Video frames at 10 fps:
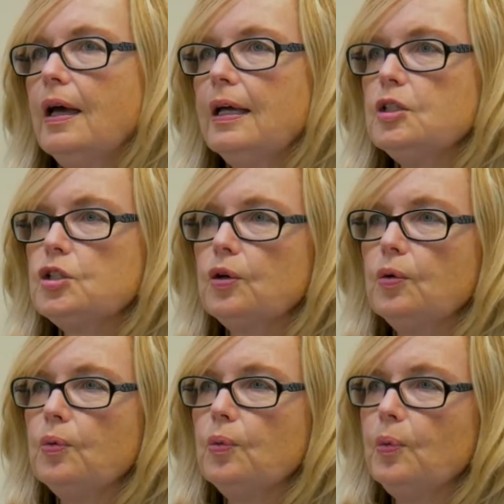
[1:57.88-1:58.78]
And
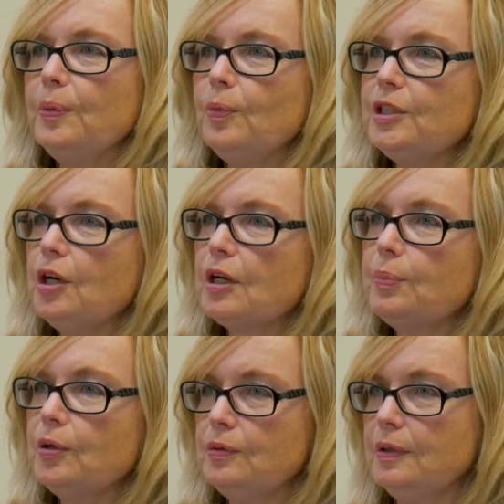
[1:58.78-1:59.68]
so we talk
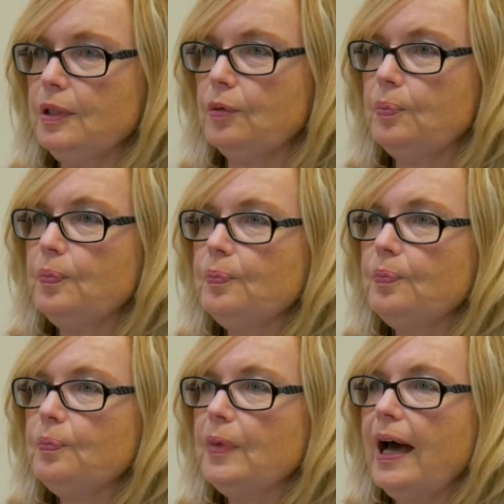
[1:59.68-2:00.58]
about,
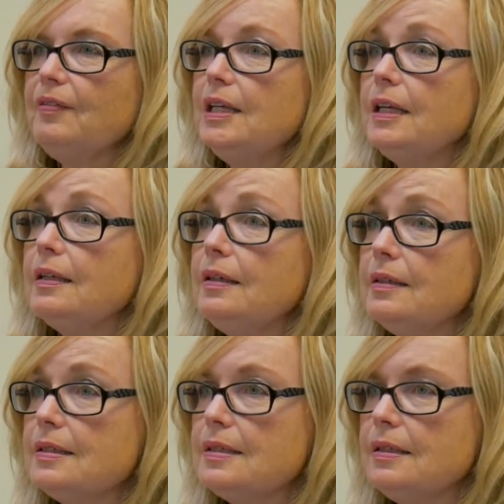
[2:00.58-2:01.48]
having kidney
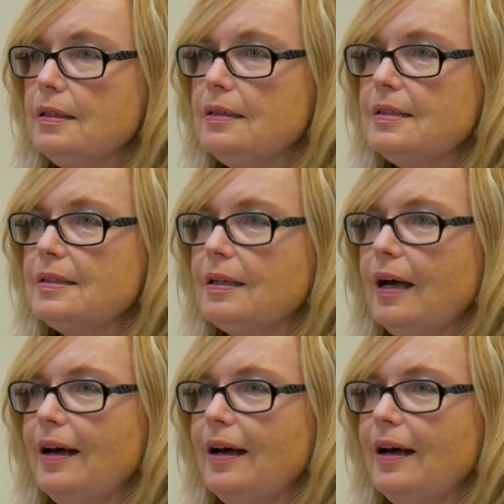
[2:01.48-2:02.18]
disease